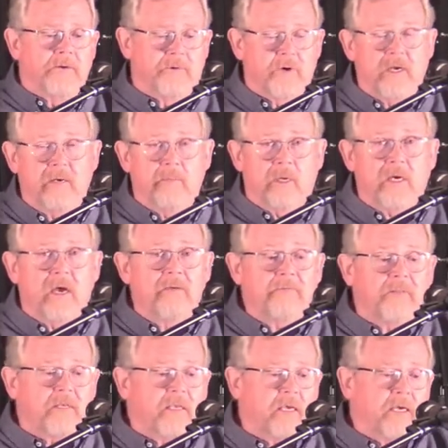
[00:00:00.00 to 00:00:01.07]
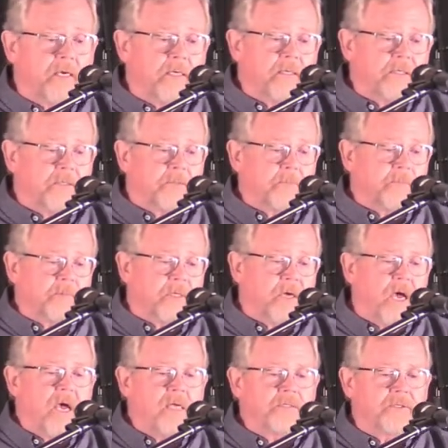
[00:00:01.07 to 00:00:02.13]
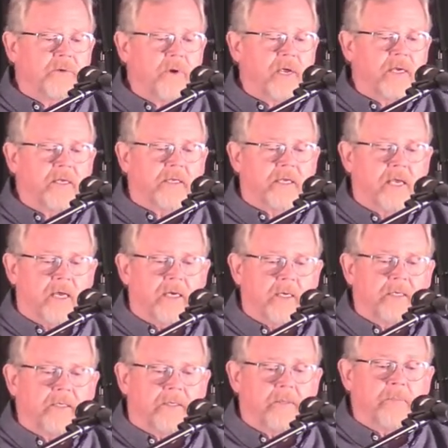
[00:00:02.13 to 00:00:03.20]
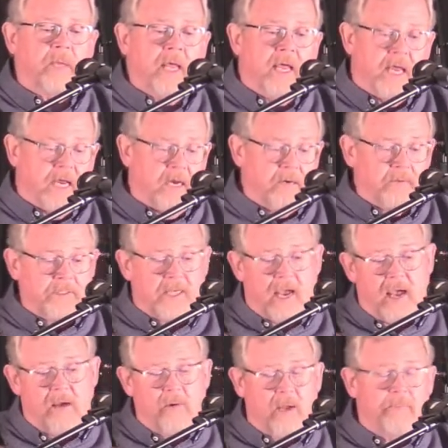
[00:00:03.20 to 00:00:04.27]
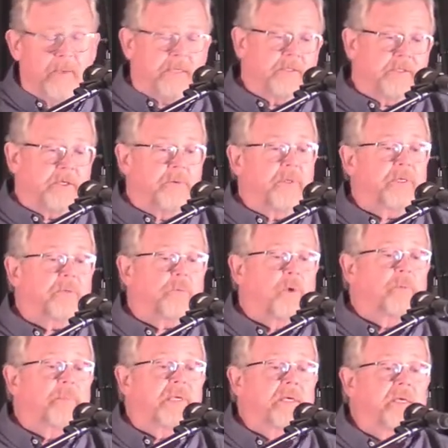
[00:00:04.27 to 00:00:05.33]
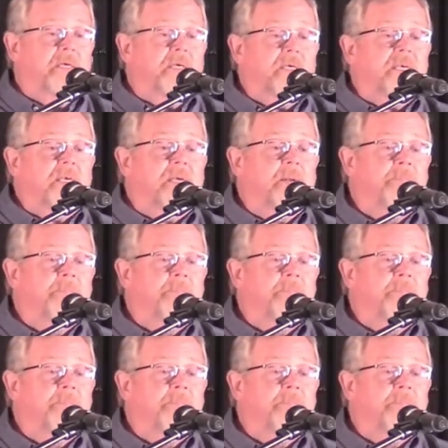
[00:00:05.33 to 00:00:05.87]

Dreaming of the kingdom, God's great kingdom, here is how I picture it will be.